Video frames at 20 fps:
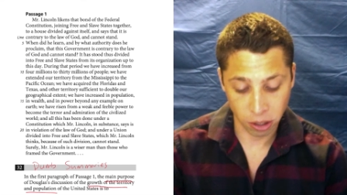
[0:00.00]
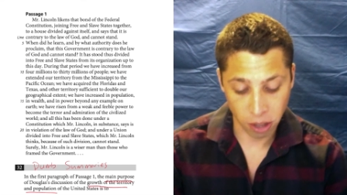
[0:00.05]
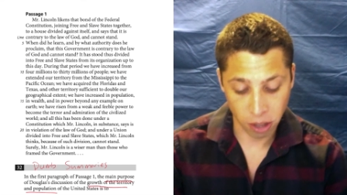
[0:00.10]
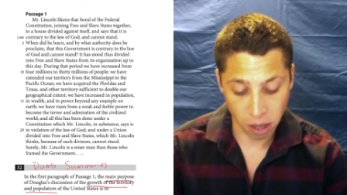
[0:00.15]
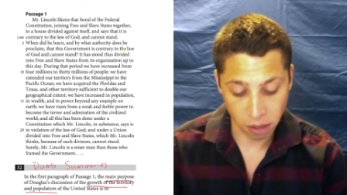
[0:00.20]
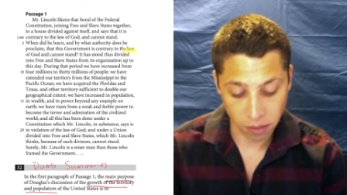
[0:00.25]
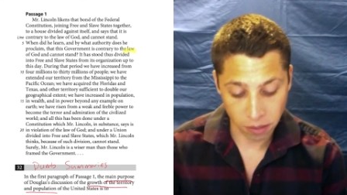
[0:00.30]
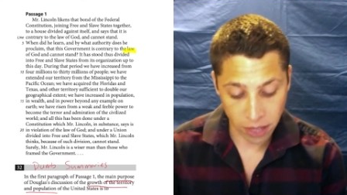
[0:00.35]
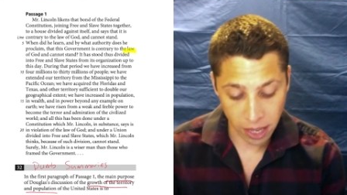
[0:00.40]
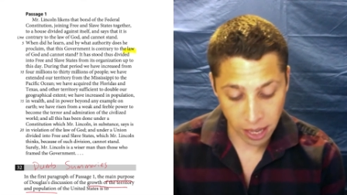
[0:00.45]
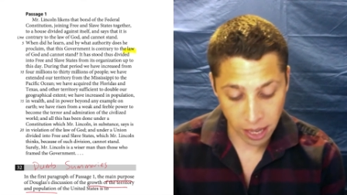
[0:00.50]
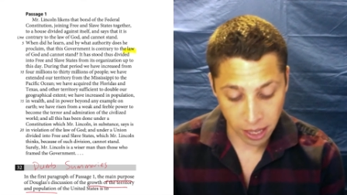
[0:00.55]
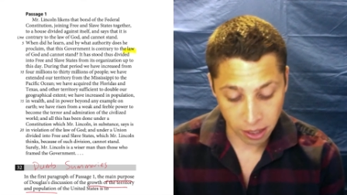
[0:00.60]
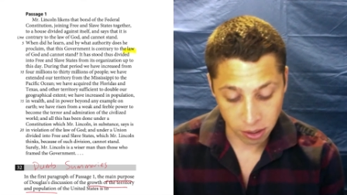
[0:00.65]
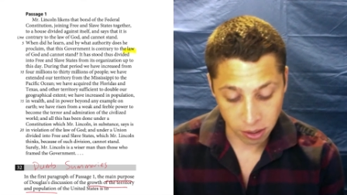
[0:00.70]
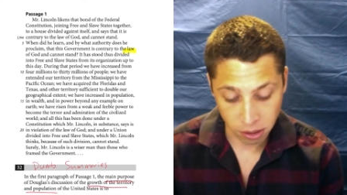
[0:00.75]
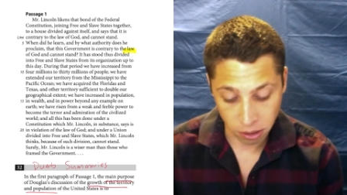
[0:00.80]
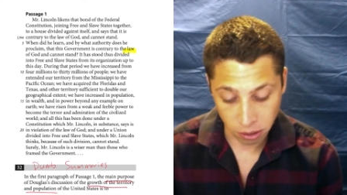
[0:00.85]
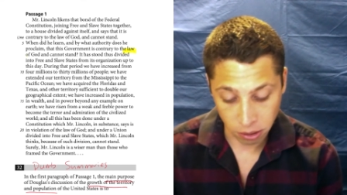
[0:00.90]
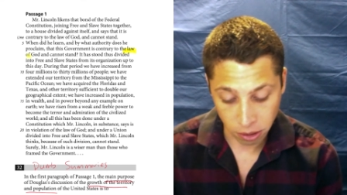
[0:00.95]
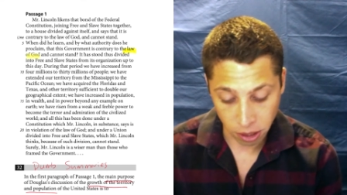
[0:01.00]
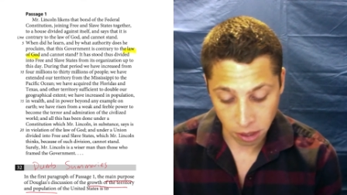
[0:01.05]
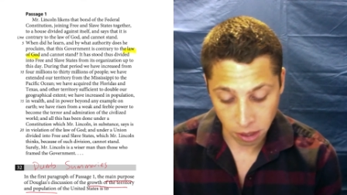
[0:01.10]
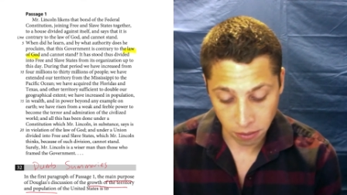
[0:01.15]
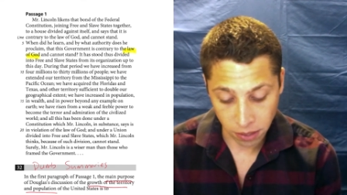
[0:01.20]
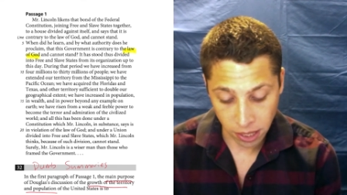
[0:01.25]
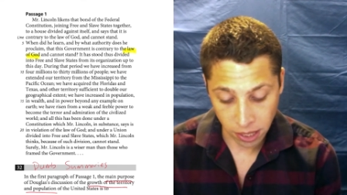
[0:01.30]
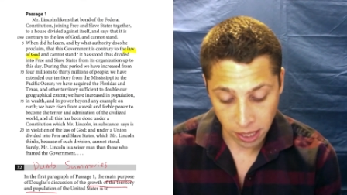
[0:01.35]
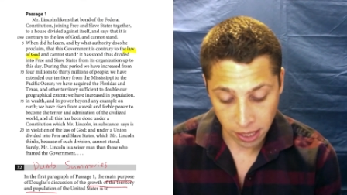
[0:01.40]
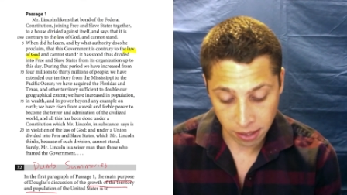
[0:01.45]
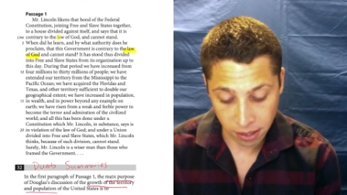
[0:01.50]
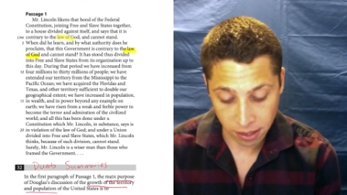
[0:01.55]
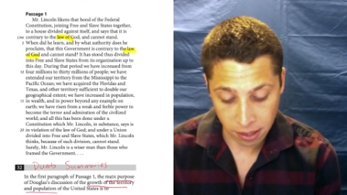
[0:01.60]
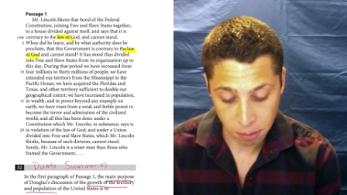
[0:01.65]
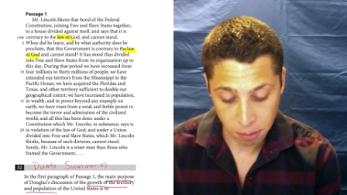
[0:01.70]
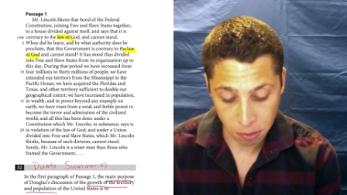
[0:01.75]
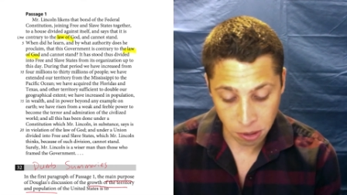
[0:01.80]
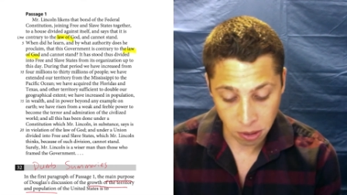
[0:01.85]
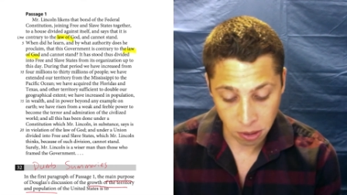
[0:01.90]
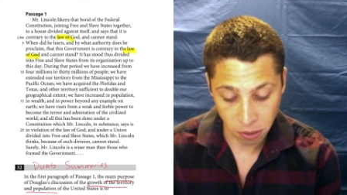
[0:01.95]
of God? So, law of God
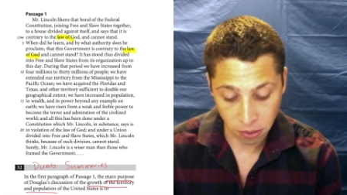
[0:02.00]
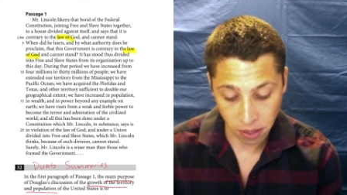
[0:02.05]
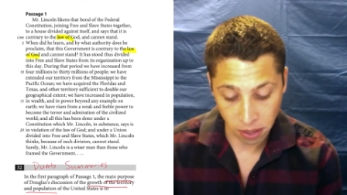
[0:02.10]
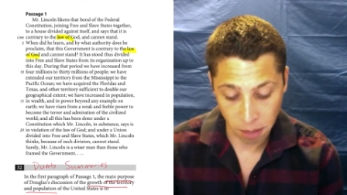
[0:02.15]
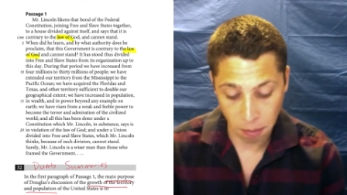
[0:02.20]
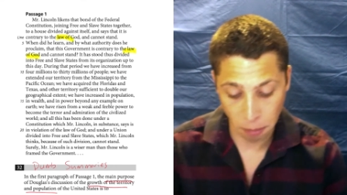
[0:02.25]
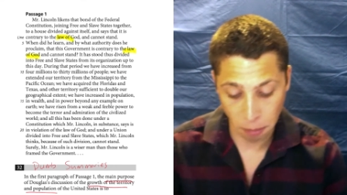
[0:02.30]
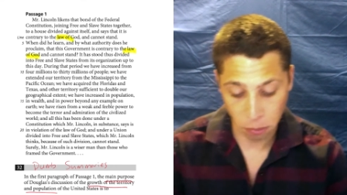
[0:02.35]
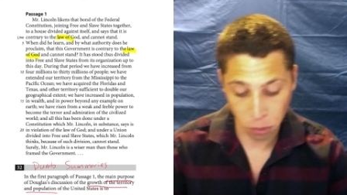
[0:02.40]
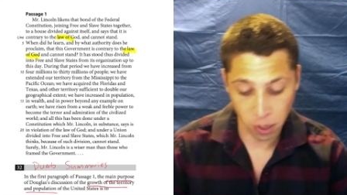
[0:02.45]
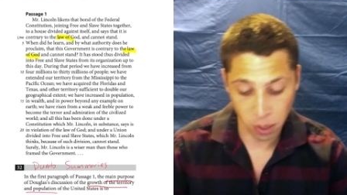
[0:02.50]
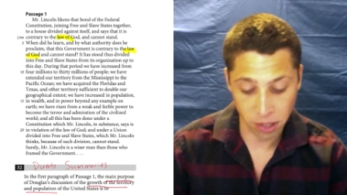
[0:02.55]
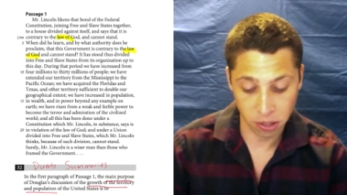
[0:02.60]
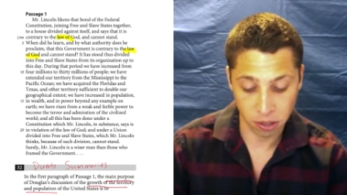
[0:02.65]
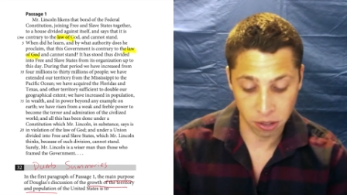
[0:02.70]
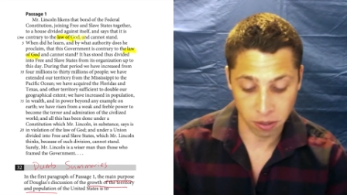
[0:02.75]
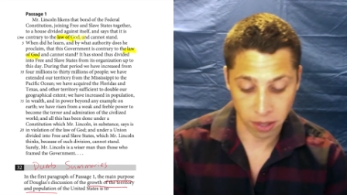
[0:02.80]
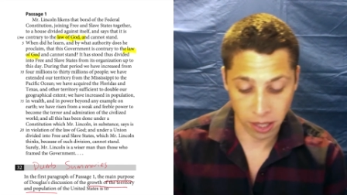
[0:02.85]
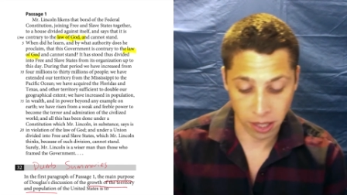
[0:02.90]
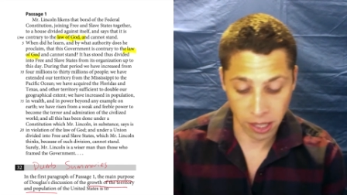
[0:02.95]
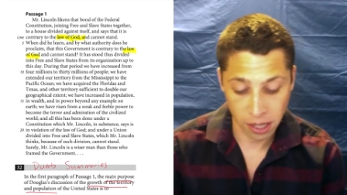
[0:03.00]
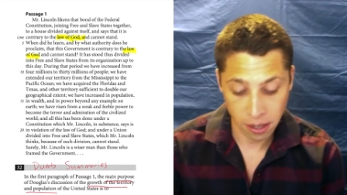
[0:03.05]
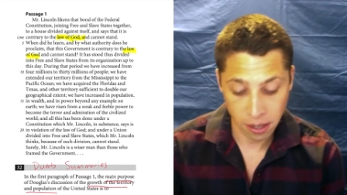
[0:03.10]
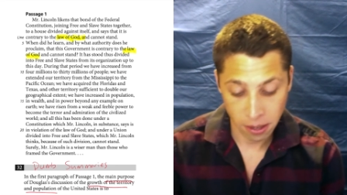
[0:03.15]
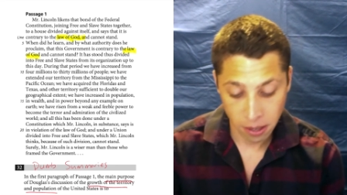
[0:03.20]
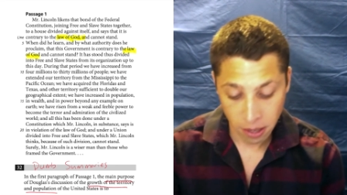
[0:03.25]
seems to have come up twice already.